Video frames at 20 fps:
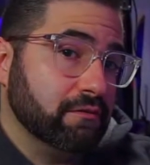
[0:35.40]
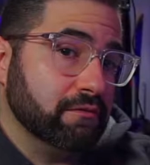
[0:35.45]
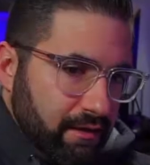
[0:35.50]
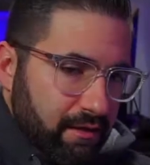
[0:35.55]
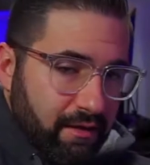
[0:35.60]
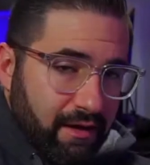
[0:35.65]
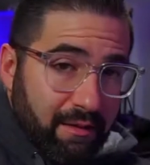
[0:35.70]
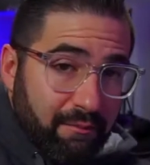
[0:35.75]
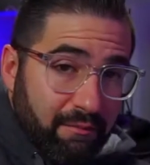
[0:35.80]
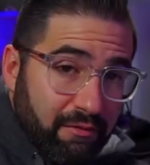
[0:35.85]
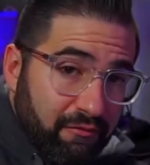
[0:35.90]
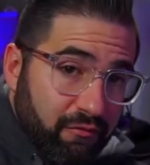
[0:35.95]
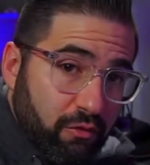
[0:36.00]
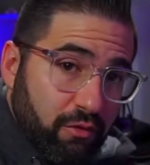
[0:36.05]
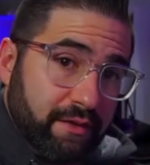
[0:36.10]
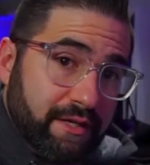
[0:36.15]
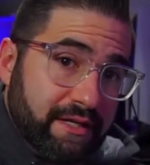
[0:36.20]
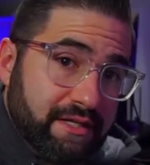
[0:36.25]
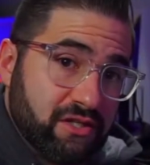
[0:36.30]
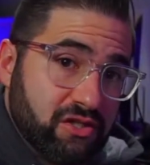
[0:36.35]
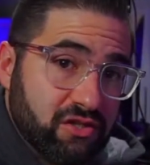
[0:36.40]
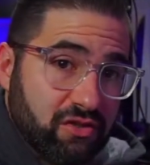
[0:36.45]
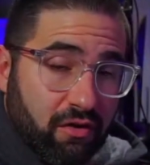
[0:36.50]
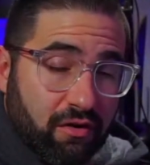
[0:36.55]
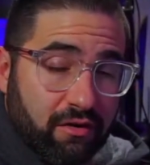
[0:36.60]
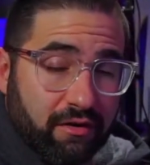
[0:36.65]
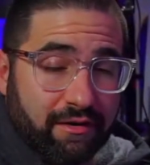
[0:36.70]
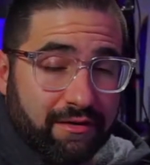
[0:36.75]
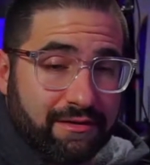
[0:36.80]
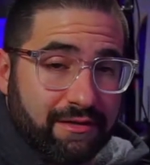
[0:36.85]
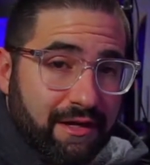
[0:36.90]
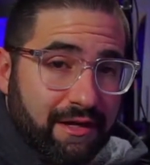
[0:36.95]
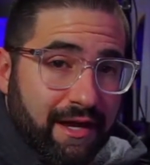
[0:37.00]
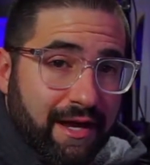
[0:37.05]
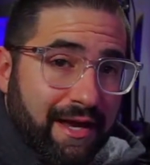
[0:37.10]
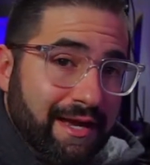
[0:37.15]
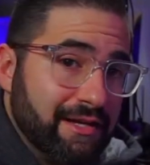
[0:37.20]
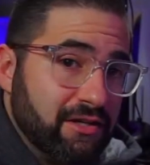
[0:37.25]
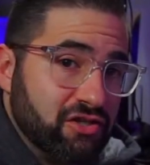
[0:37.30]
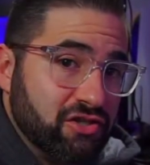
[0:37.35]
And before we get started
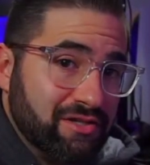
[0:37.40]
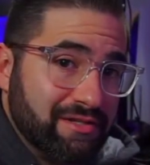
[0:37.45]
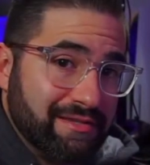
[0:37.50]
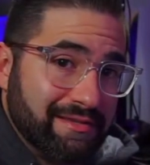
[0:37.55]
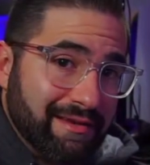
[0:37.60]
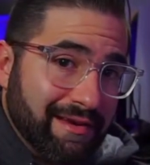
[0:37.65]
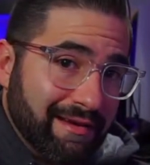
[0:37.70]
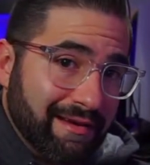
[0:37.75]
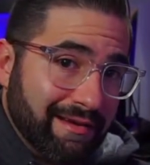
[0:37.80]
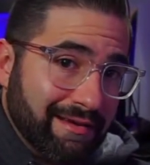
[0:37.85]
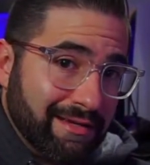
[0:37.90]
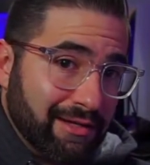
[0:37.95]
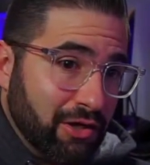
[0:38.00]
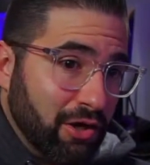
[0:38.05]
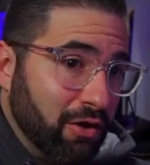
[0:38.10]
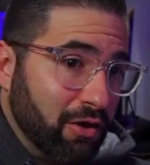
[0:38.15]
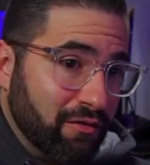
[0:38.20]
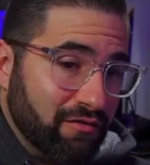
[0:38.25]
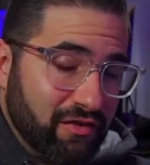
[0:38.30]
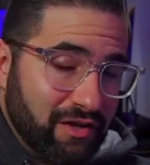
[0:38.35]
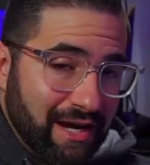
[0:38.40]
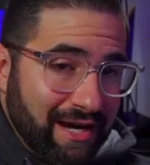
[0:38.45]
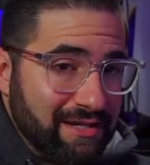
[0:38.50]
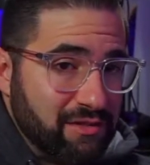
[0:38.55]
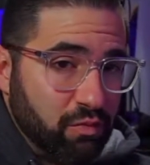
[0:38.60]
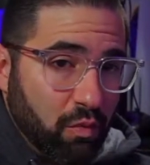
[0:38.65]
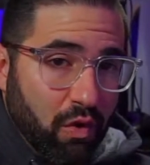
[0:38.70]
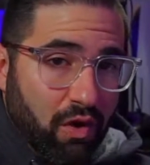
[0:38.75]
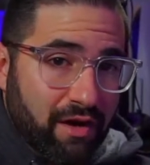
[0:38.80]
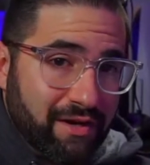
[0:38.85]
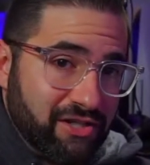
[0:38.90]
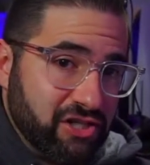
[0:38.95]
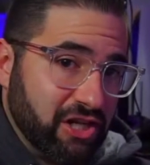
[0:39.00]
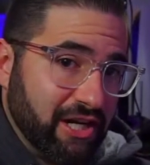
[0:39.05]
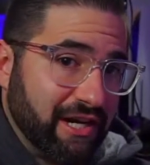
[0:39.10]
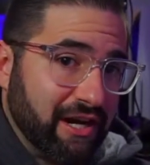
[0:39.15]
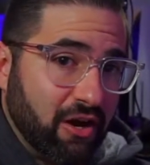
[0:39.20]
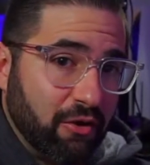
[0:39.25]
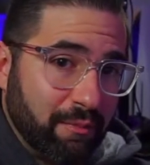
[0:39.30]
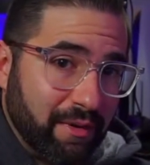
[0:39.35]
today, just, if you guys want, check
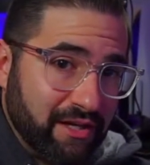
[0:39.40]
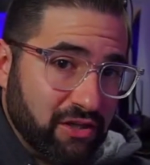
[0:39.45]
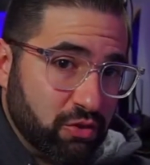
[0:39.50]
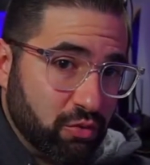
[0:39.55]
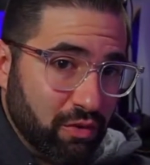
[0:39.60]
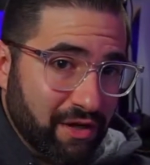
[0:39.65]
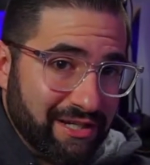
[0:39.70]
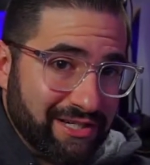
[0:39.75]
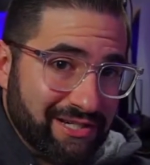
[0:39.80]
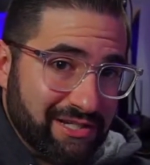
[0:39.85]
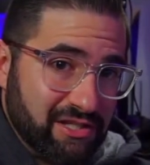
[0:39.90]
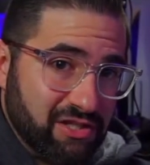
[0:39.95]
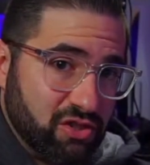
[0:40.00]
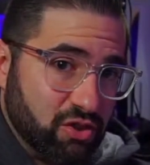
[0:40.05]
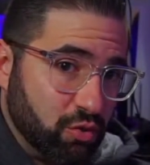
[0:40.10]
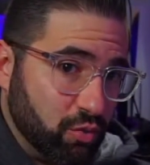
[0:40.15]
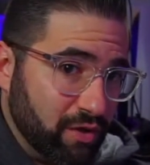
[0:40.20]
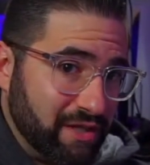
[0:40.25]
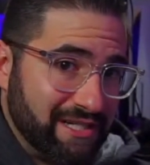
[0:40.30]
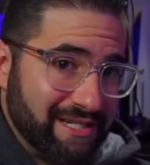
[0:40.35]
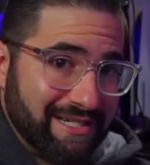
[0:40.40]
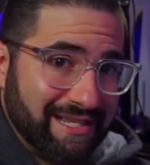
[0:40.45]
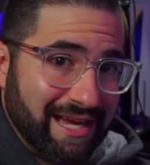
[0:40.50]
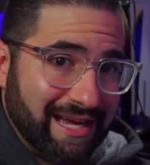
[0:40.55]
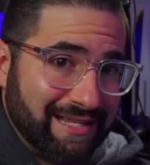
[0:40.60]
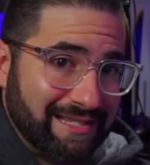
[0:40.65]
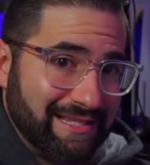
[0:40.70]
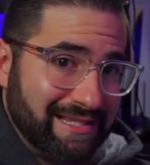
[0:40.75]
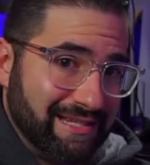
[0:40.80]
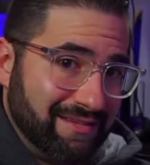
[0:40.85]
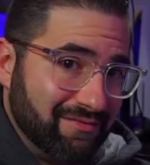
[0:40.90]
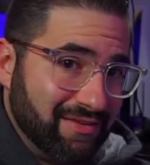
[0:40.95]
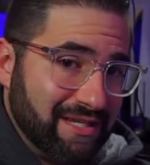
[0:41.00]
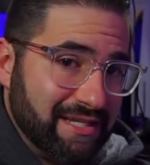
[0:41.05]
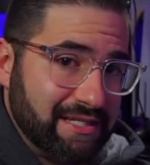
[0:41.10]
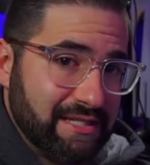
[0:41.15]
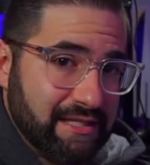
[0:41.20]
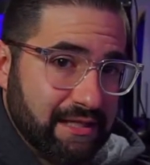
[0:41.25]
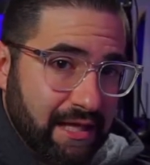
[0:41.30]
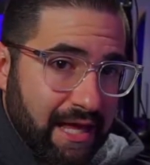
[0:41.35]
out my Twitch. It's
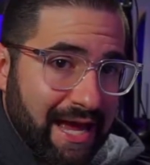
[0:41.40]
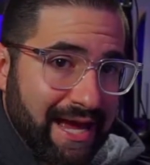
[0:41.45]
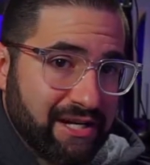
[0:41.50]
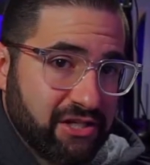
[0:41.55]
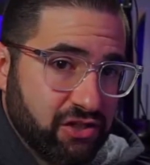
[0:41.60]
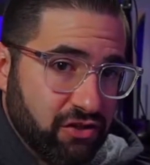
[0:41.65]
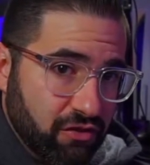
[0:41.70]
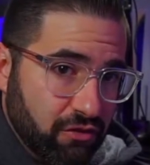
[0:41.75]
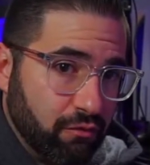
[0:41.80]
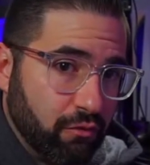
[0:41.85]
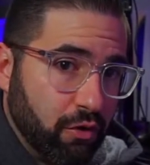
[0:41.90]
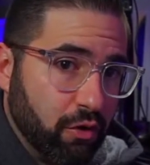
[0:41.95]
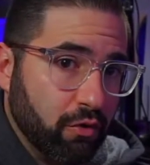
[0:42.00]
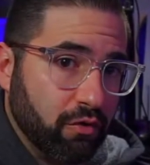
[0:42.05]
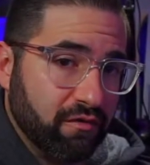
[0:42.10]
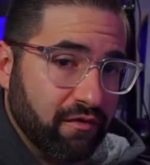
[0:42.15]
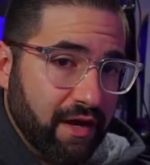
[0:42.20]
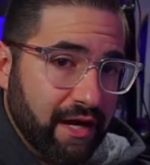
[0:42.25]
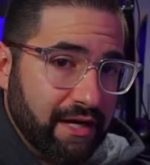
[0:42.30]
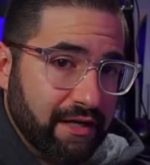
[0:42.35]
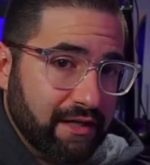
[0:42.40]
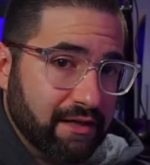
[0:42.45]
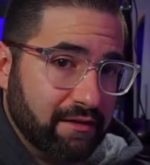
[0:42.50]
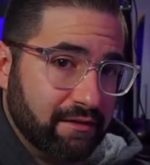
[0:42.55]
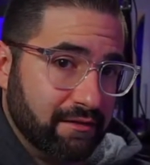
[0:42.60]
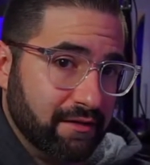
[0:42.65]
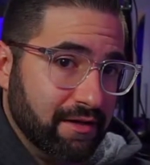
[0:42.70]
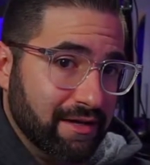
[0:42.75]
twitch.tv/theroguevanian.